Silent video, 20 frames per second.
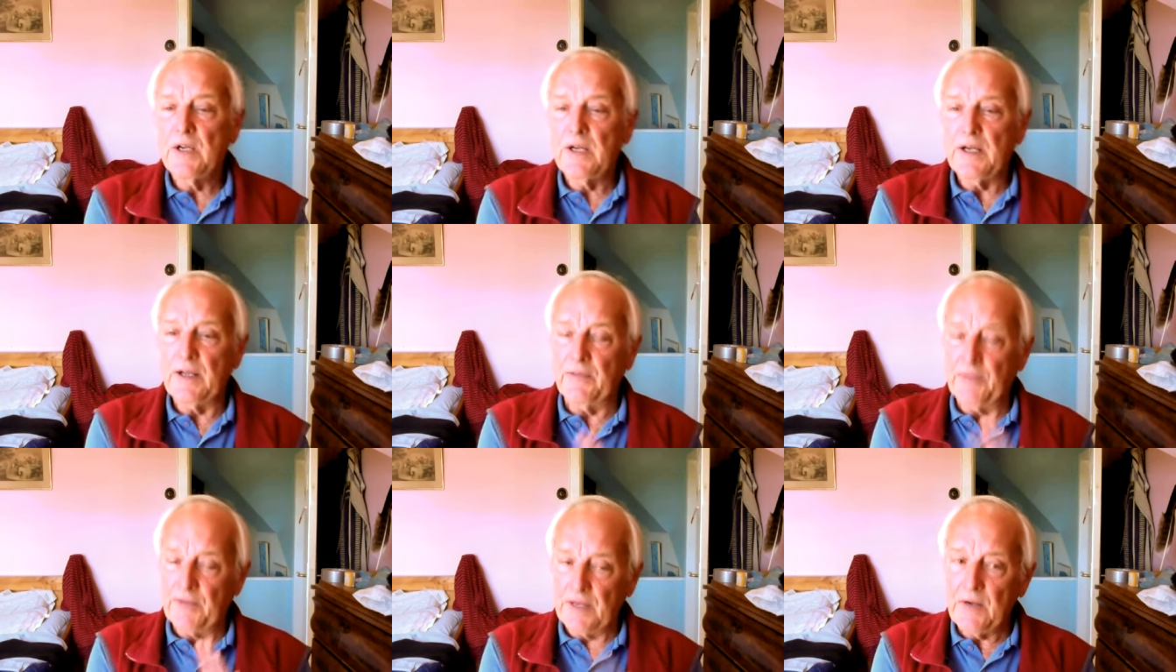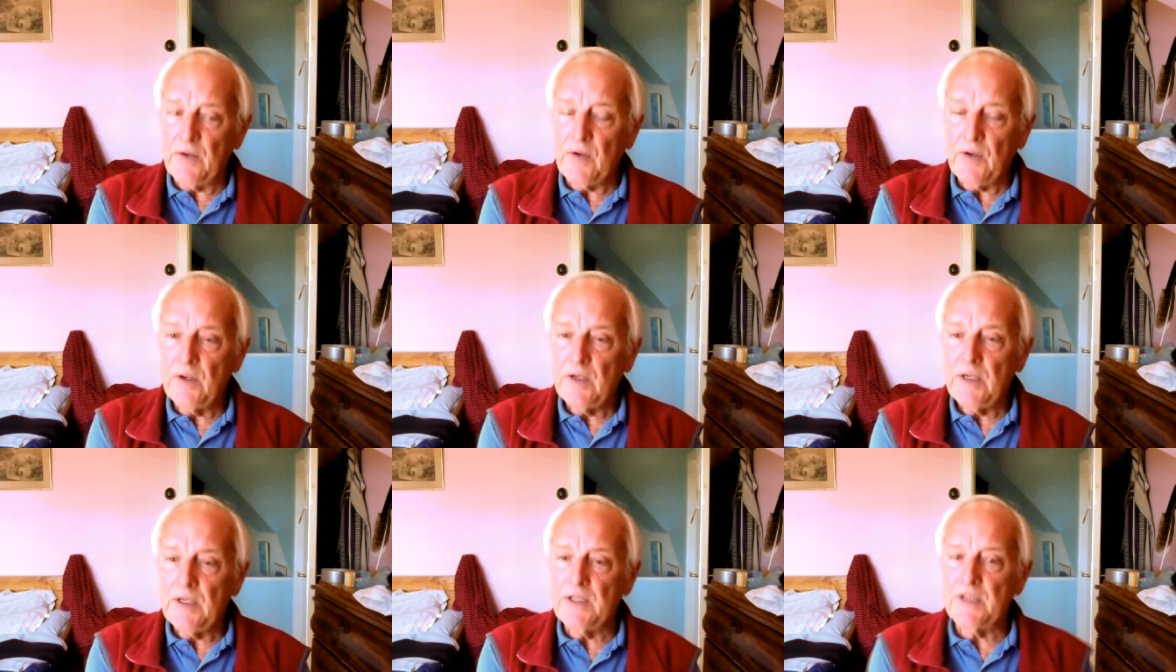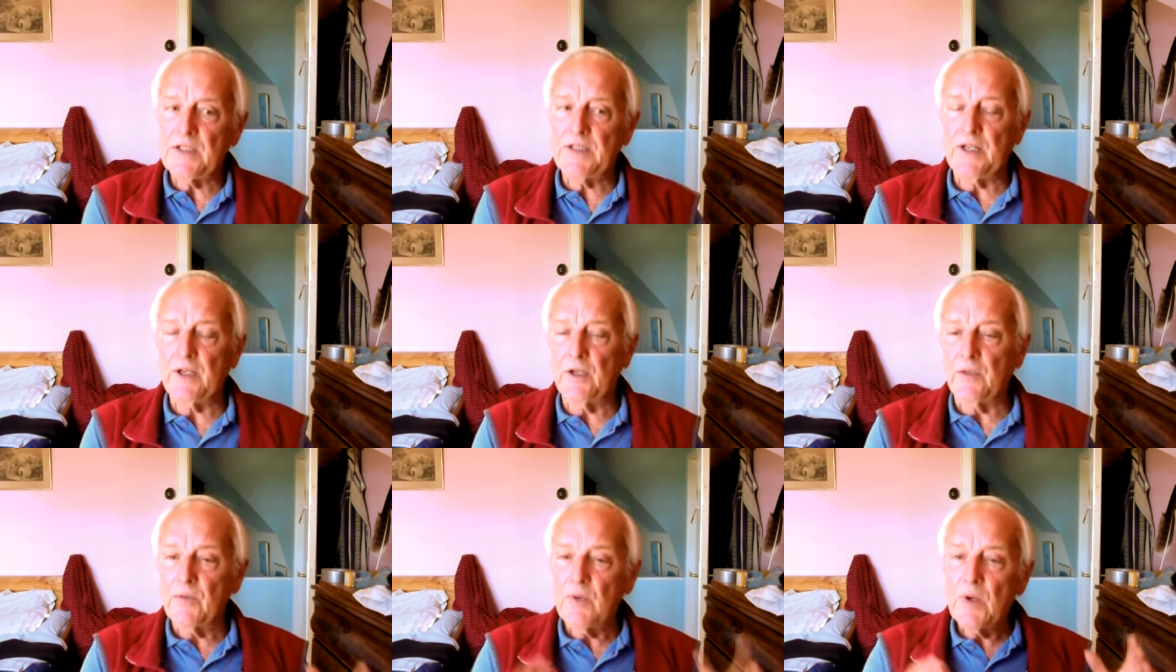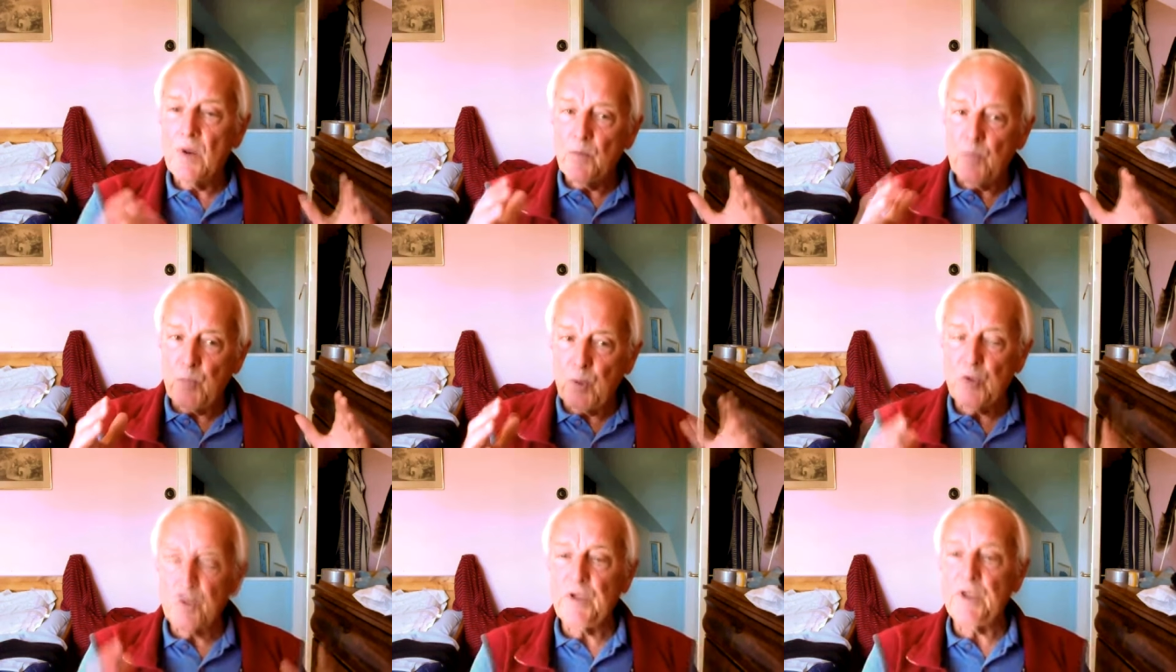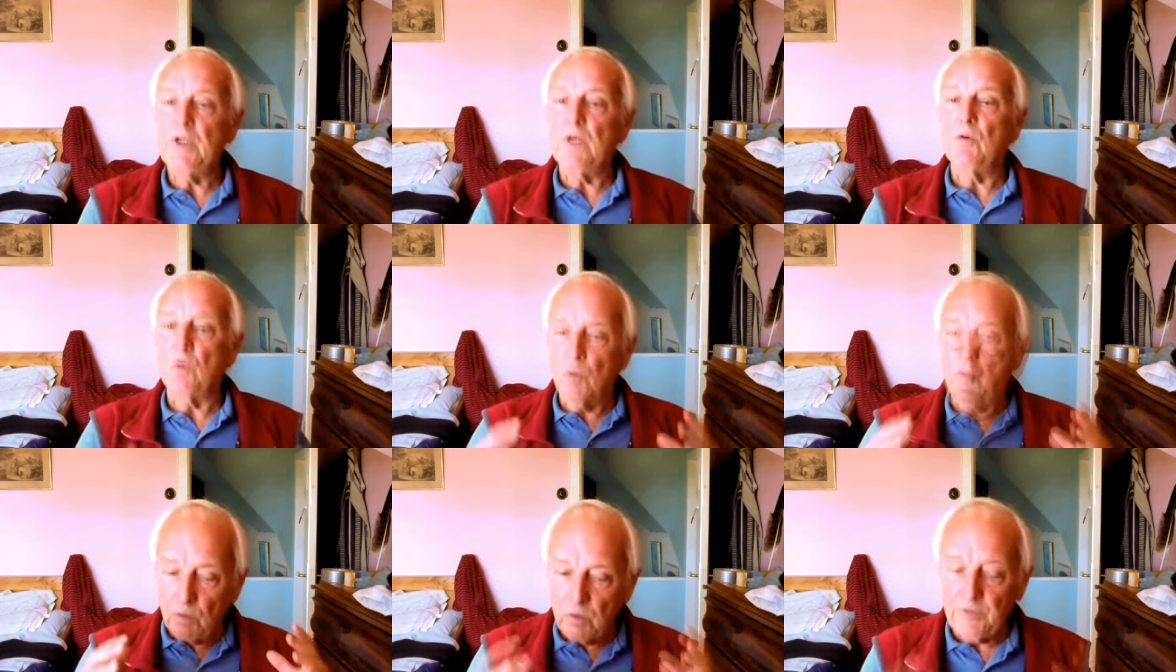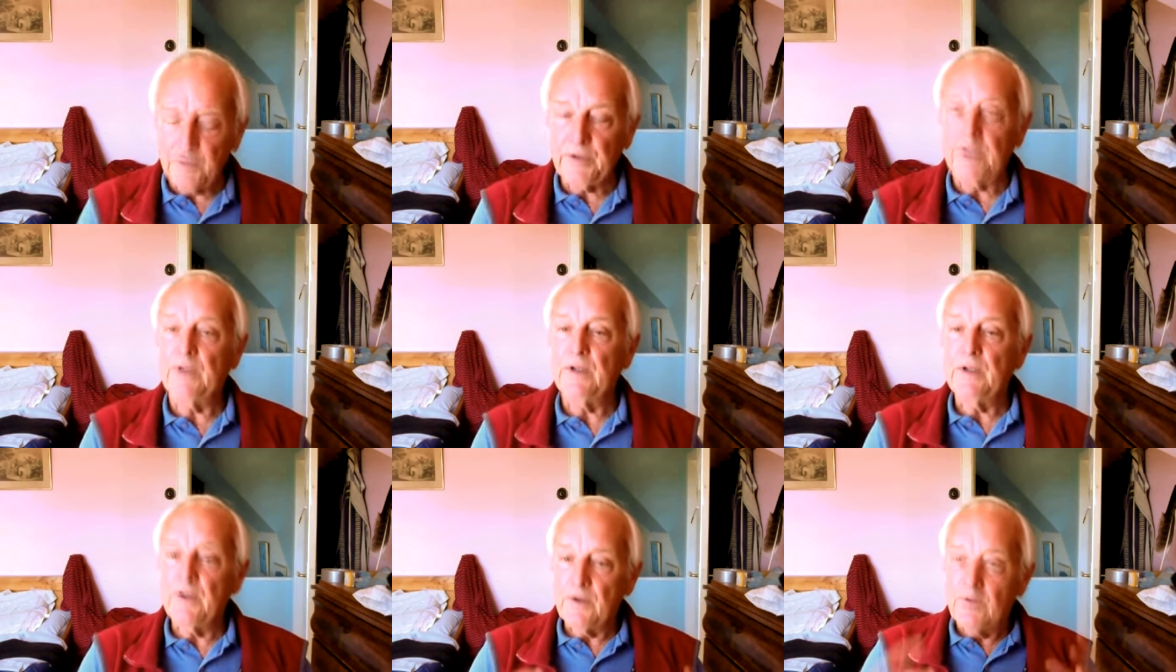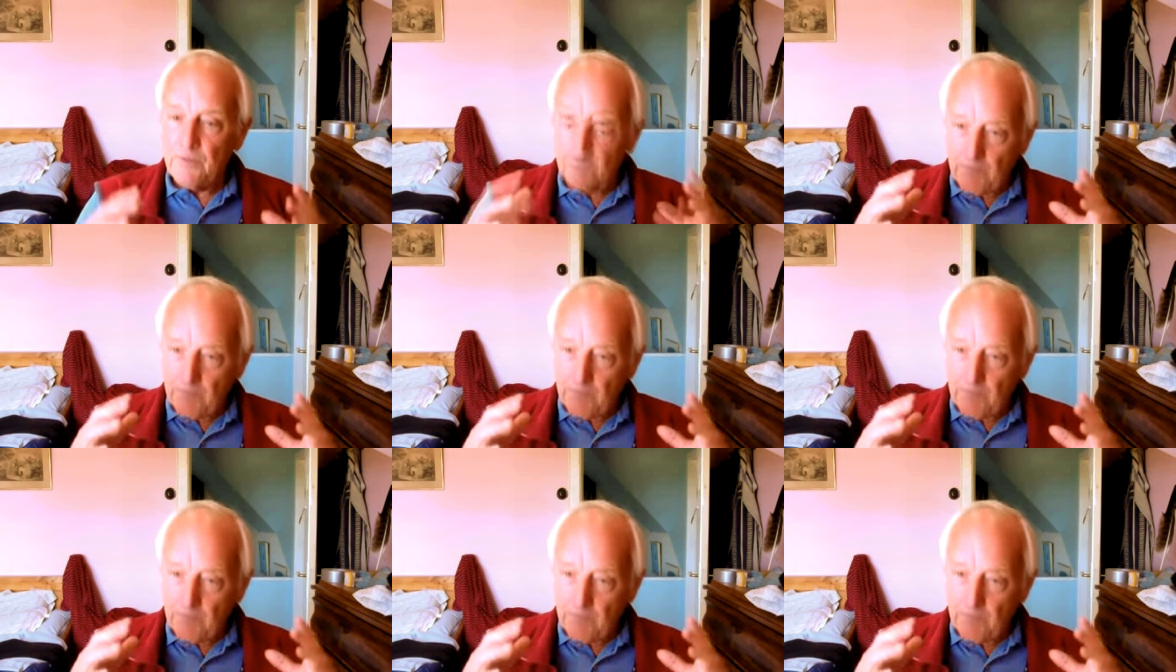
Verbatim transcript: and then instead of putting all the